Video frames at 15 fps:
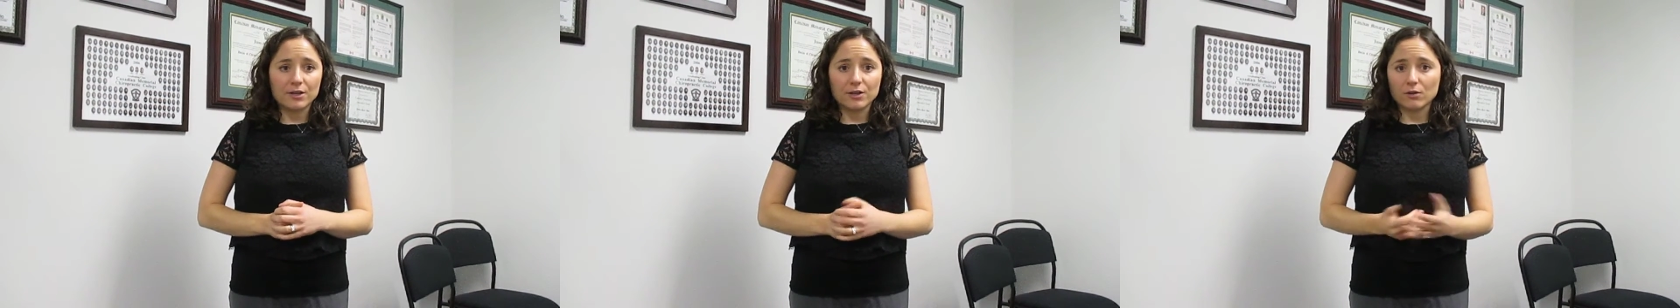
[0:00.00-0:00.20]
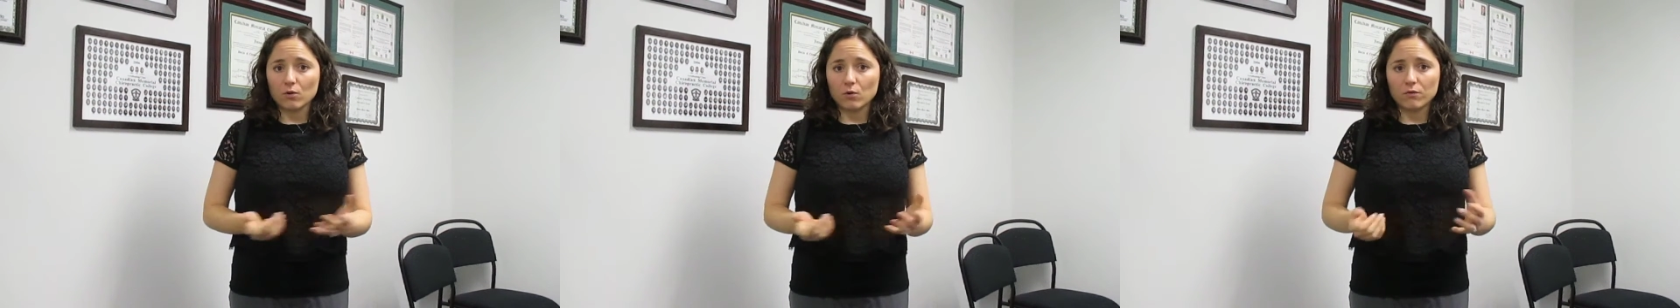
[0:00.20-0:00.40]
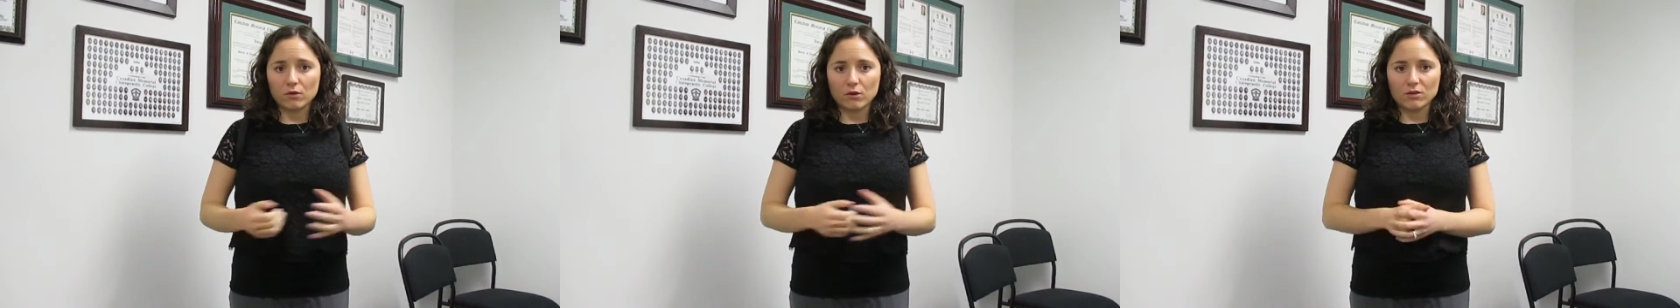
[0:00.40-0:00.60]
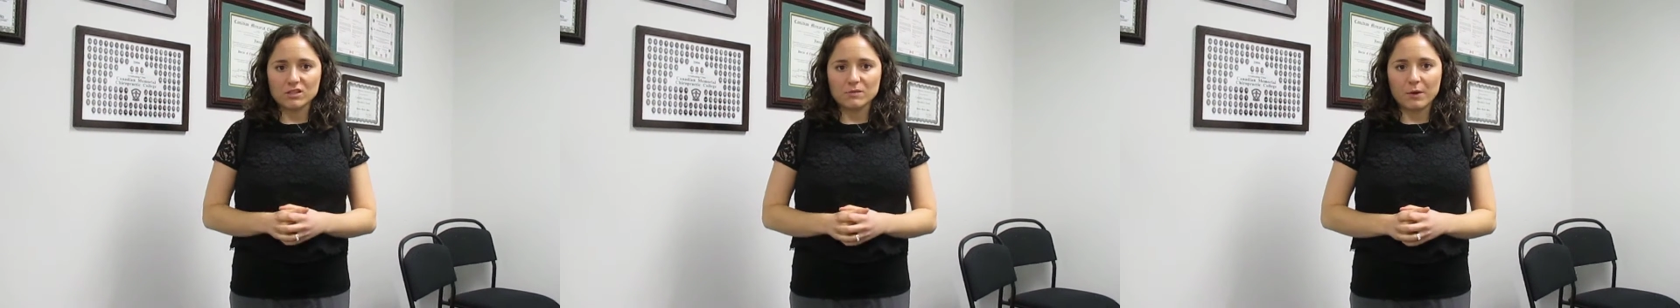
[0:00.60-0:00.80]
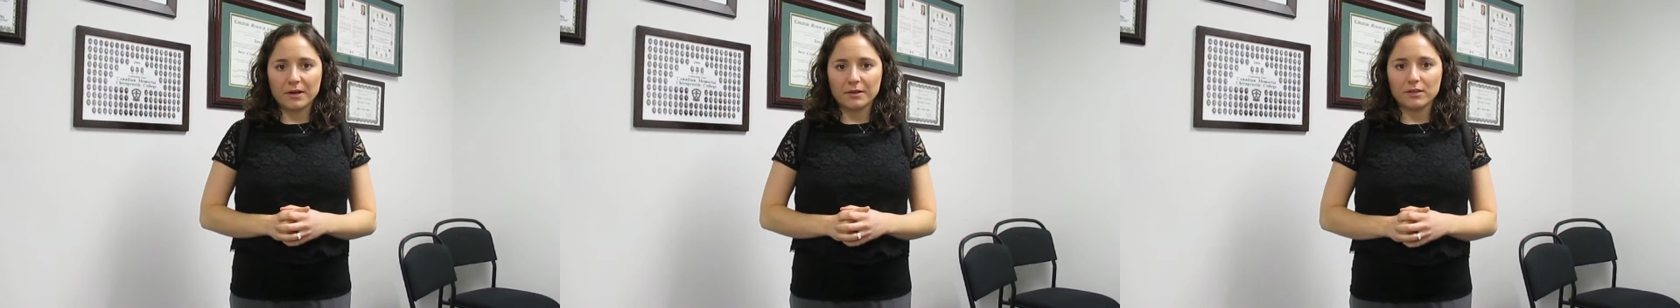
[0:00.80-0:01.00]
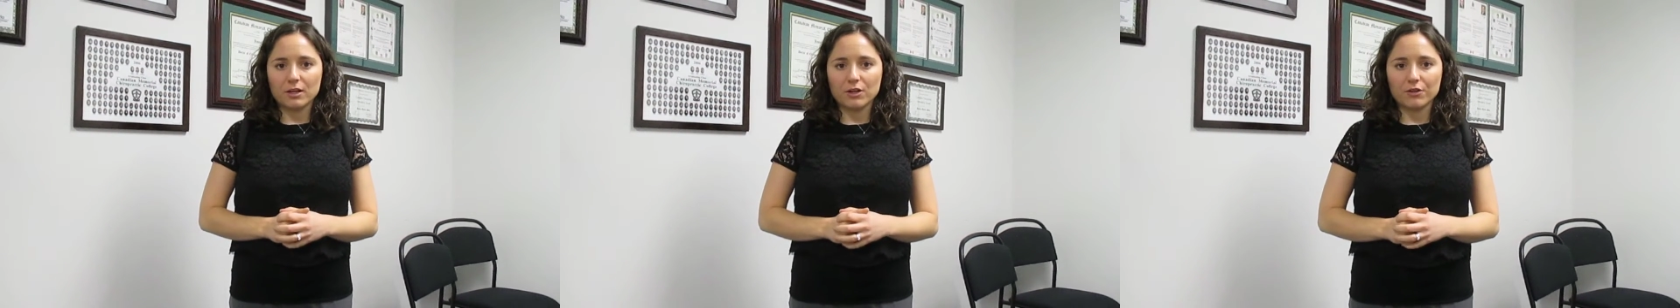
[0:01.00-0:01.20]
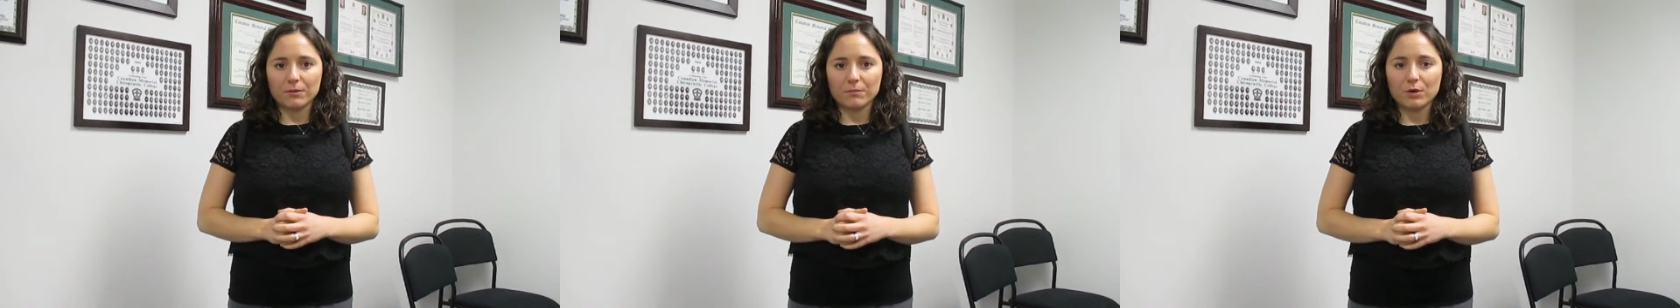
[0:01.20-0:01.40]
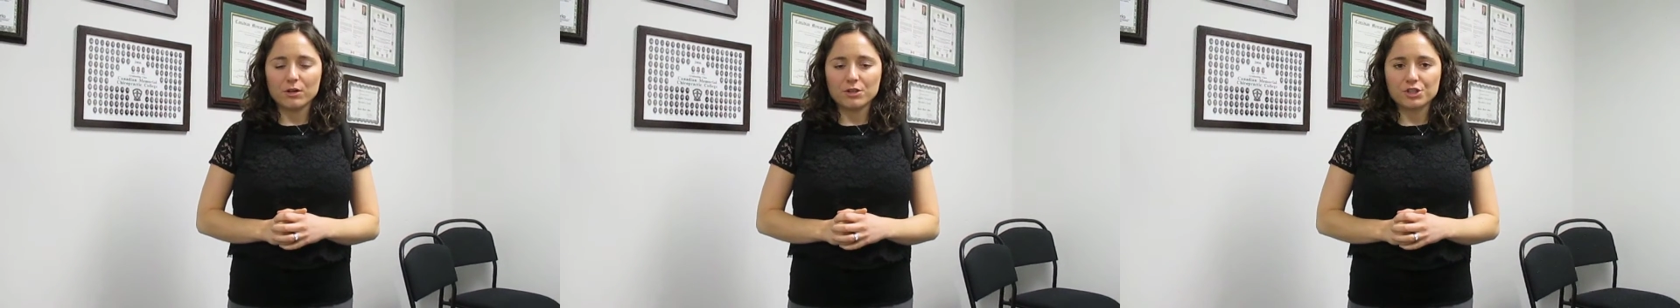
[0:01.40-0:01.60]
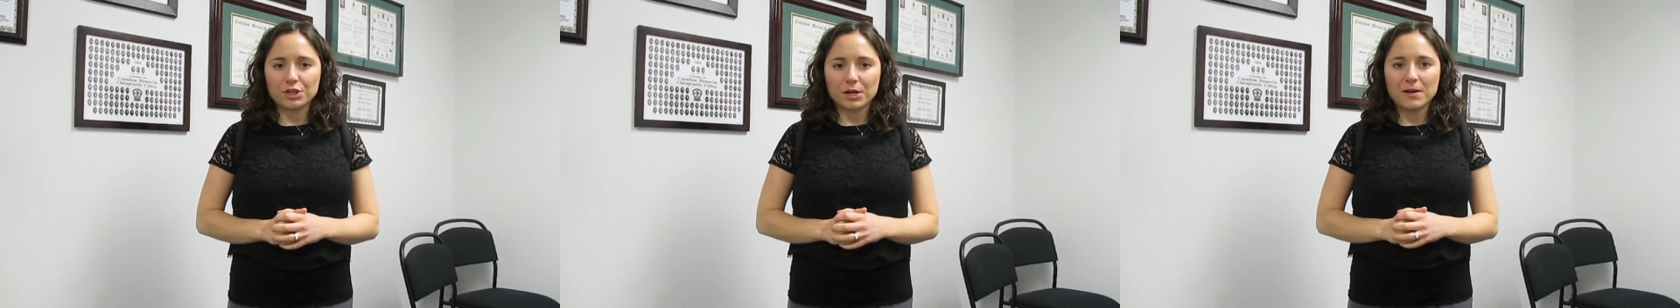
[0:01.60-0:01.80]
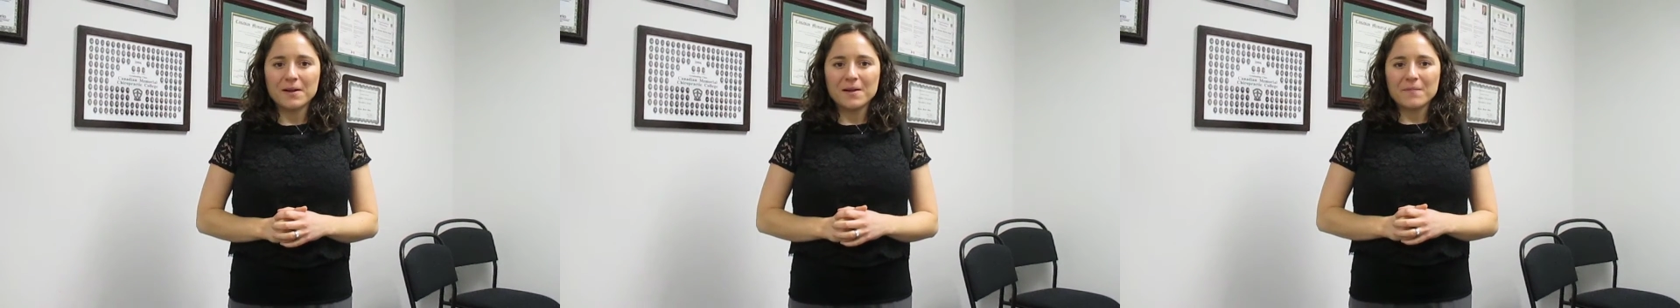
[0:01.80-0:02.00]
your overall spinal health and
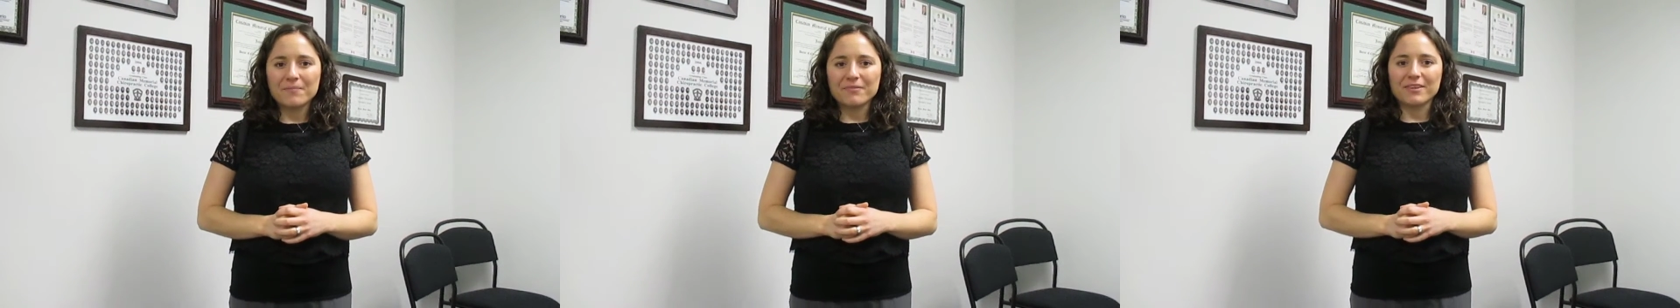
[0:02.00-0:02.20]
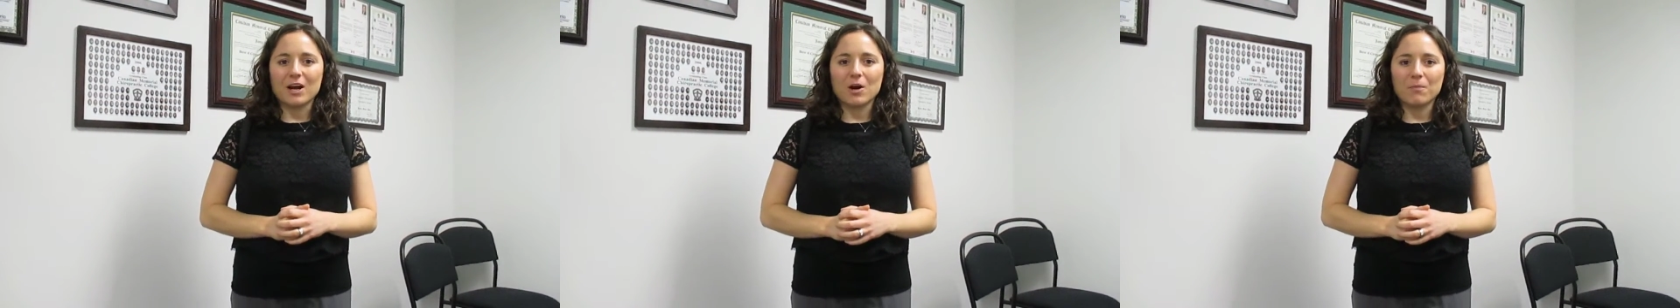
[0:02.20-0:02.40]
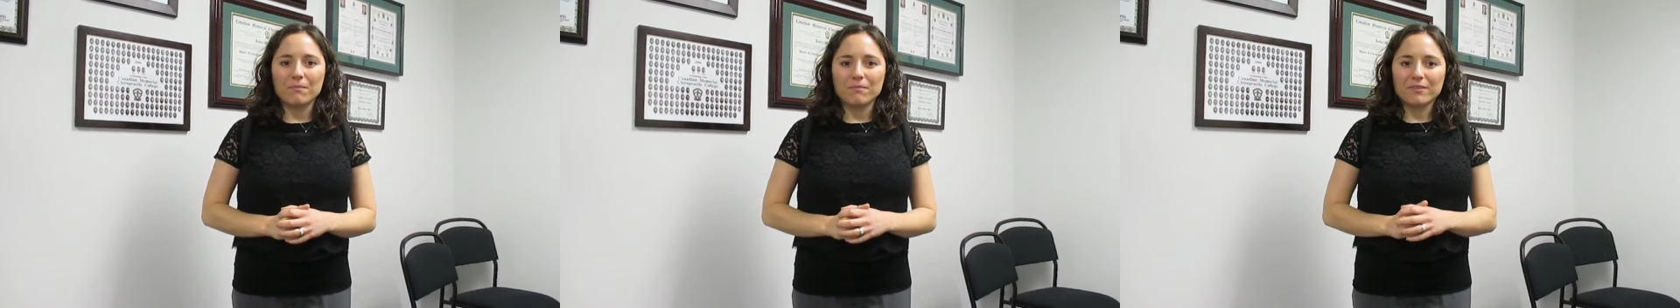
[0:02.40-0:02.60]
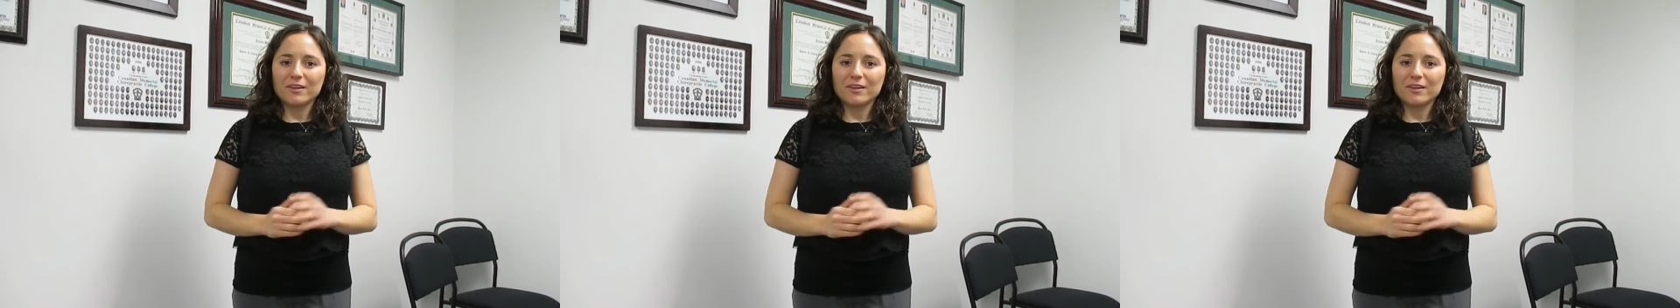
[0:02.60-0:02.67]
posture. Now,